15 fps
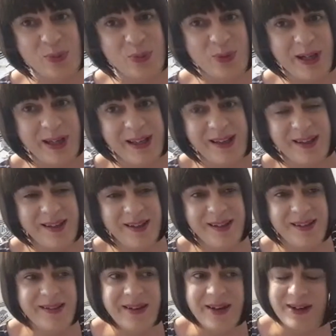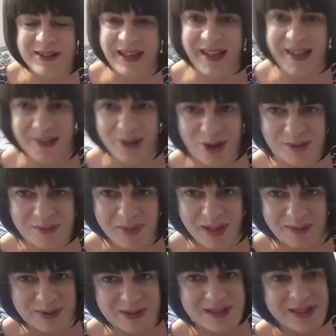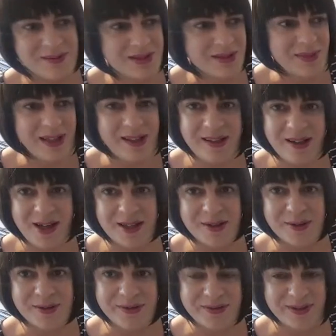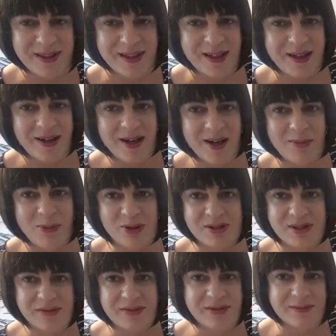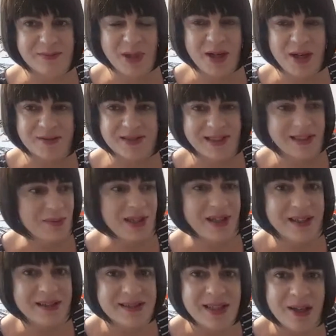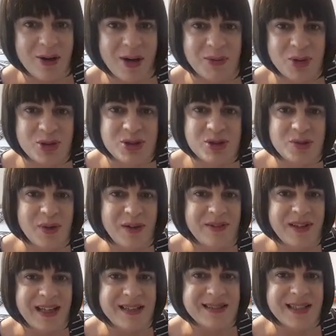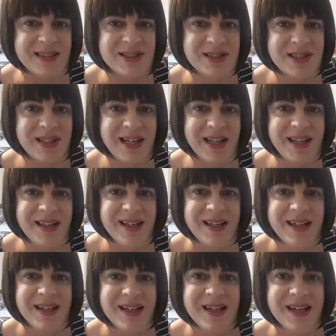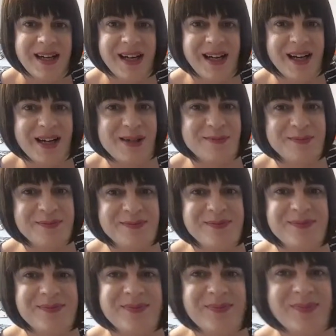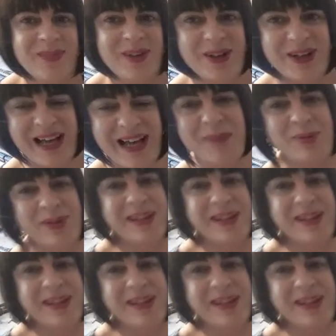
We are getting on, but we seem to be kind of on different paths at the minute. So I'm not sure whether that's actually going to happen